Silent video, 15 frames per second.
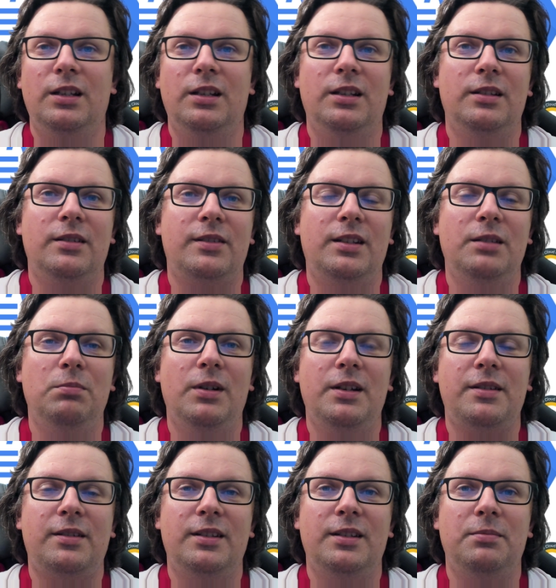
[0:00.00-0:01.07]
step by
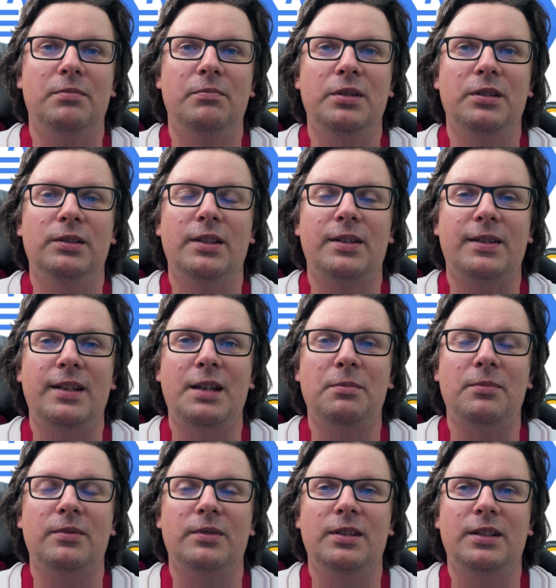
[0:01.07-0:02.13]
step build the
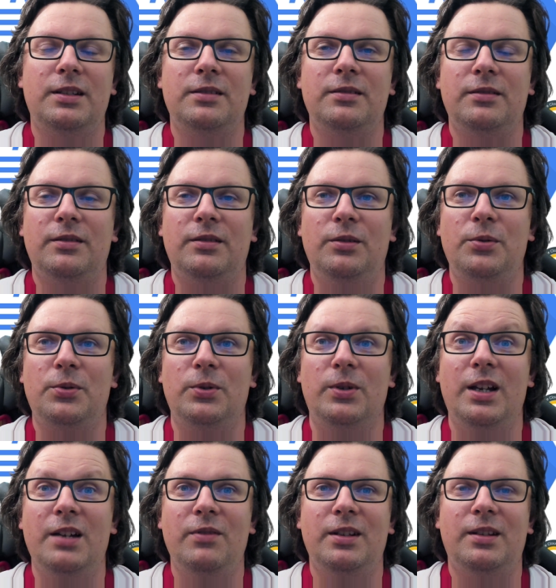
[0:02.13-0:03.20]
same, then you should
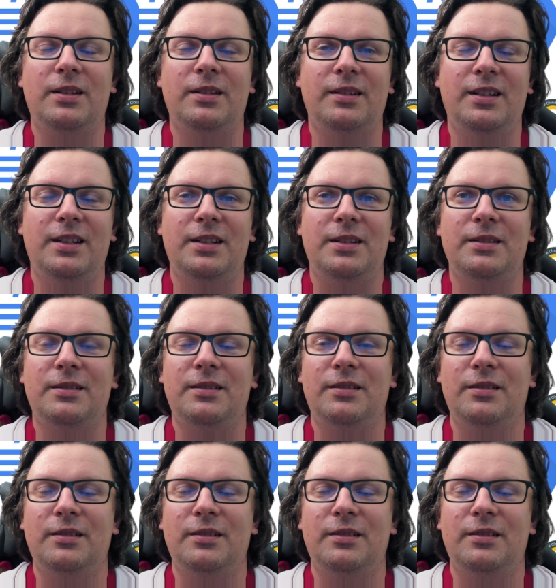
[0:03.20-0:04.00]
have it and